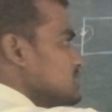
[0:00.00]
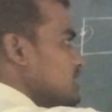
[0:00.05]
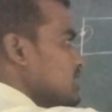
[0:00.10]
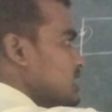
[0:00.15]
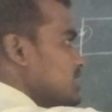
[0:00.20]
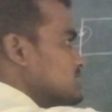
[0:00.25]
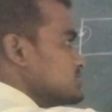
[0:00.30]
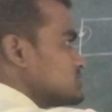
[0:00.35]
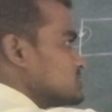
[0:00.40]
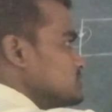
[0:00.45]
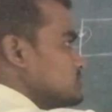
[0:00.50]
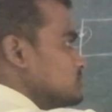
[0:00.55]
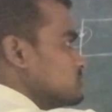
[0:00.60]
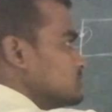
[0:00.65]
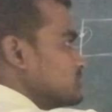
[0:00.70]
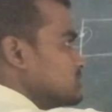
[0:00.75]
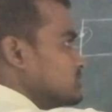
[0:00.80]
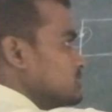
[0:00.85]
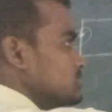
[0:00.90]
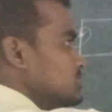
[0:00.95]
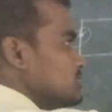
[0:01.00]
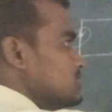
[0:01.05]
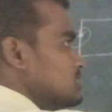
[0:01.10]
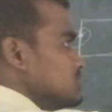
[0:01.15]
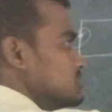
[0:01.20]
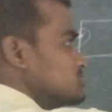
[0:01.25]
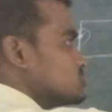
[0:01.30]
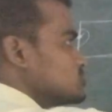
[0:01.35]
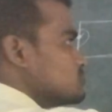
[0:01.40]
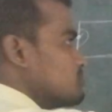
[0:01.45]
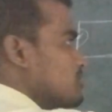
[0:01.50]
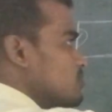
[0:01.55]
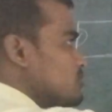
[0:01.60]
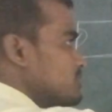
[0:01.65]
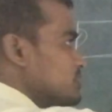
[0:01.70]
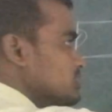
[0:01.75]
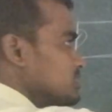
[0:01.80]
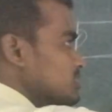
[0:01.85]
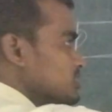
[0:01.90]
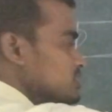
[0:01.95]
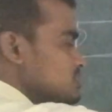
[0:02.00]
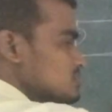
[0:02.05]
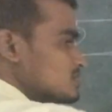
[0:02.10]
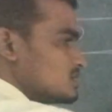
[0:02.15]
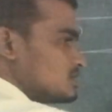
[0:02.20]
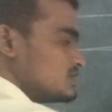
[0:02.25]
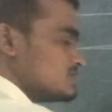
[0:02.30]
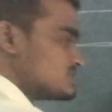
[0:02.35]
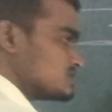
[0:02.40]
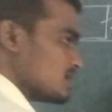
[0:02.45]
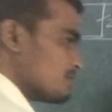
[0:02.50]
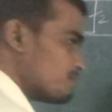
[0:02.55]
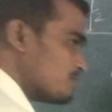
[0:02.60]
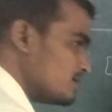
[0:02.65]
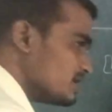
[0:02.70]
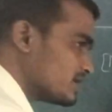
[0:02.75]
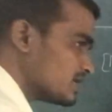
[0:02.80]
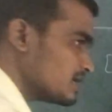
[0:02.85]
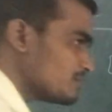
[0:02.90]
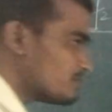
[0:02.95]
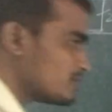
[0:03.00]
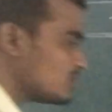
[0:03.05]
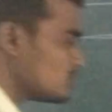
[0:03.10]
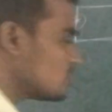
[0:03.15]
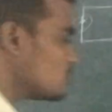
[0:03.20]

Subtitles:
the last node. So boundary condition is applicable